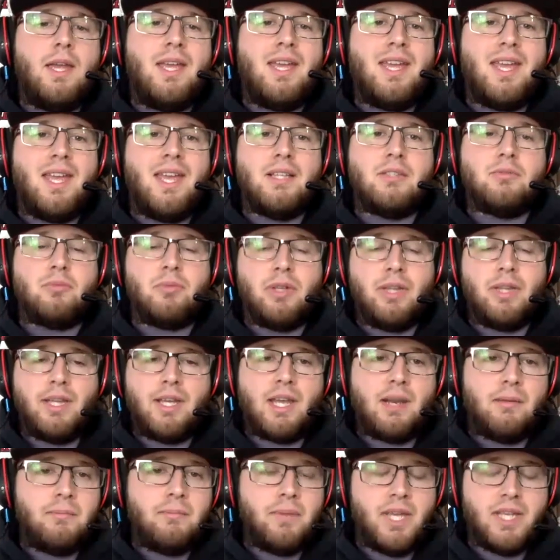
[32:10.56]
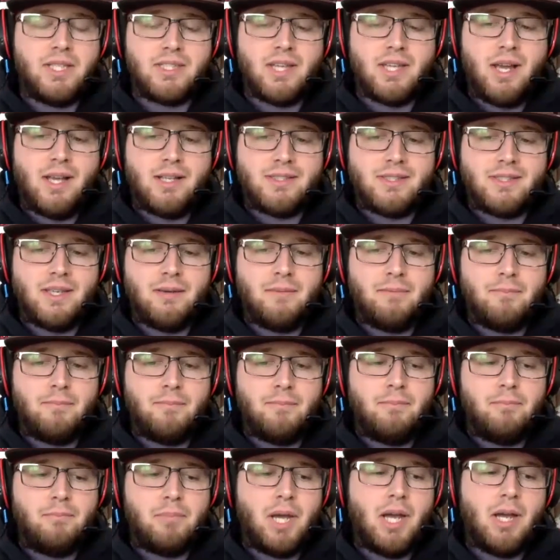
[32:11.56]
it's really going to be a toss up.
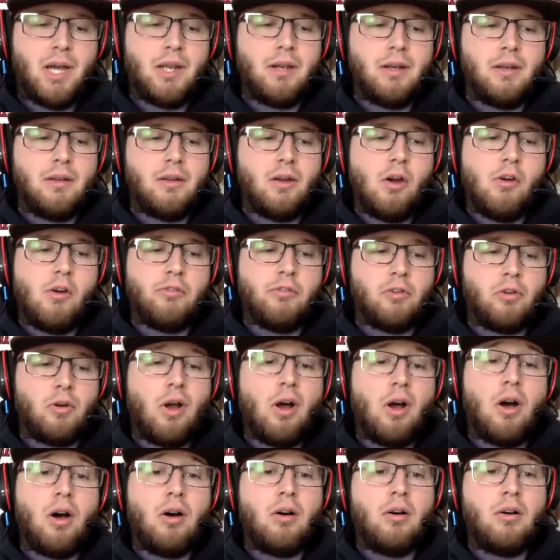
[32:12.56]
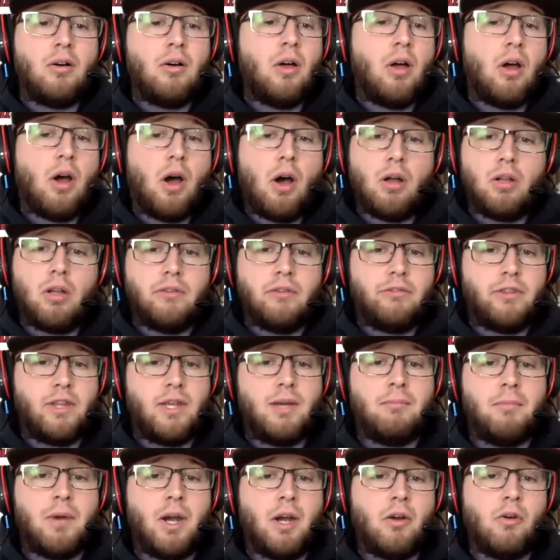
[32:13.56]
But overall, all of
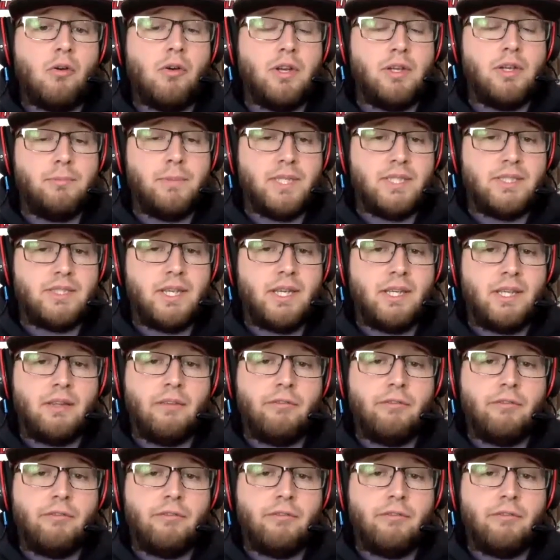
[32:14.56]
them are going to be seeing the